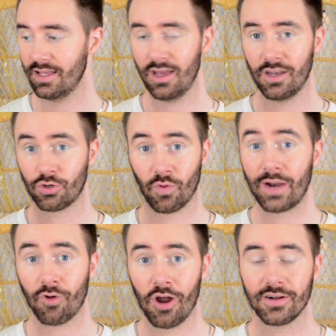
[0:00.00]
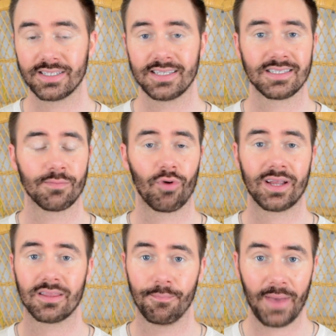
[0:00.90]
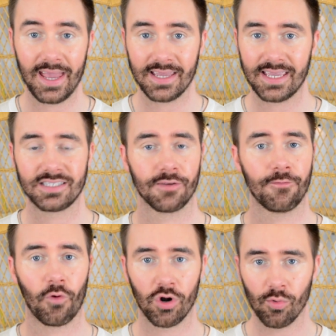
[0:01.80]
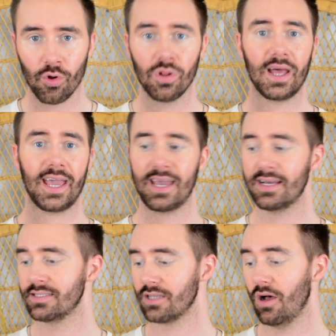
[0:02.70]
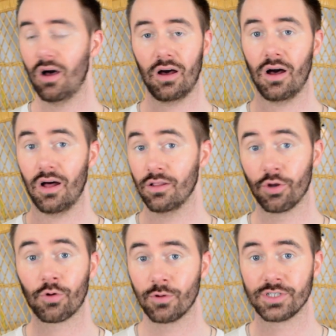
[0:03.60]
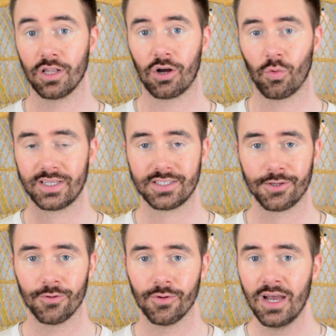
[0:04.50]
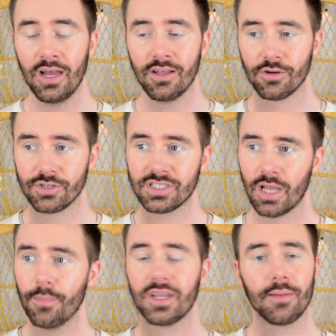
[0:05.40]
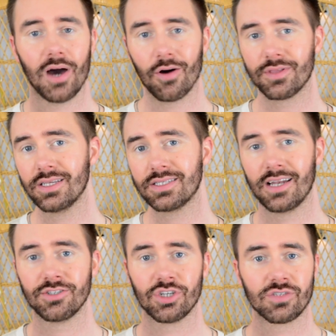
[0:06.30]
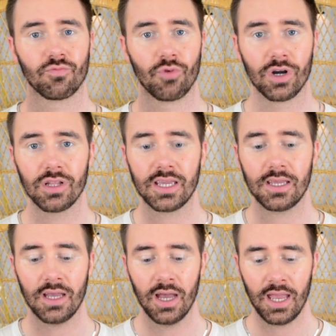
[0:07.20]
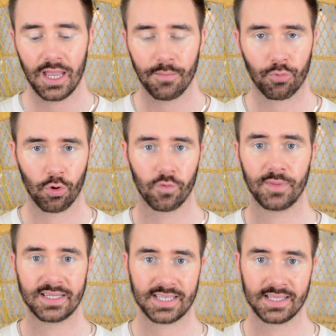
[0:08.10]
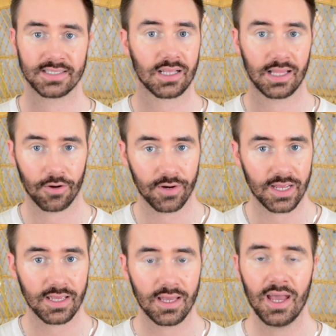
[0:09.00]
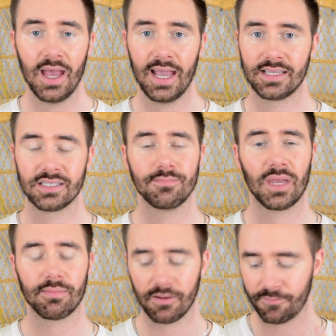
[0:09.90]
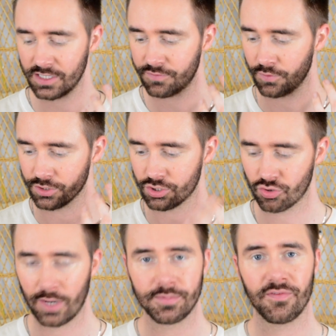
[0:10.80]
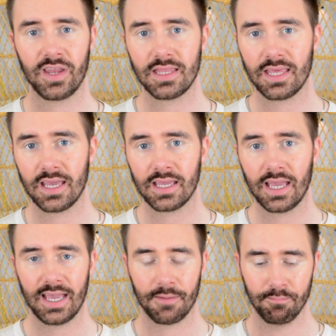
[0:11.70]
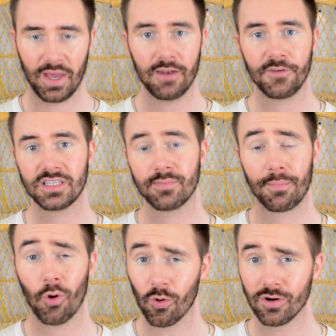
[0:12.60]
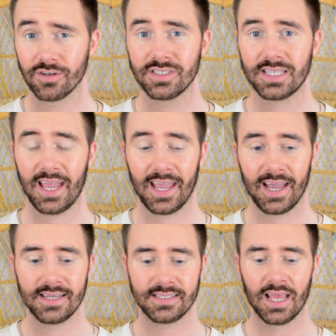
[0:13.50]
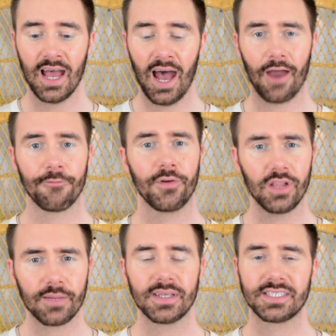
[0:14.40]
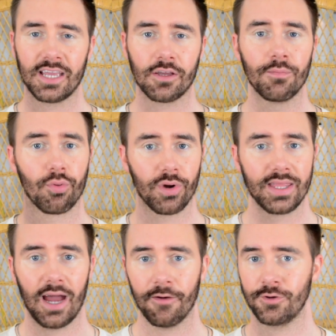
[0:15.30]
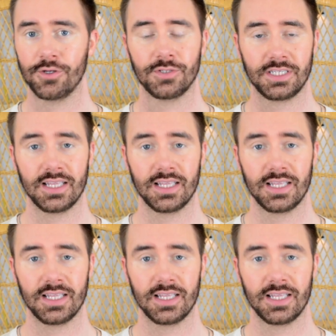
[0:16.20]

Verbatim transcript: a great product. It doesn't break the bank, it's affordable, and a little goes a long way too. There's just something about this that has just really improved my skin's clarity. It doesn't make my face feel stripped of anything, it benefits my pores, and I feel like my skin can breathe after using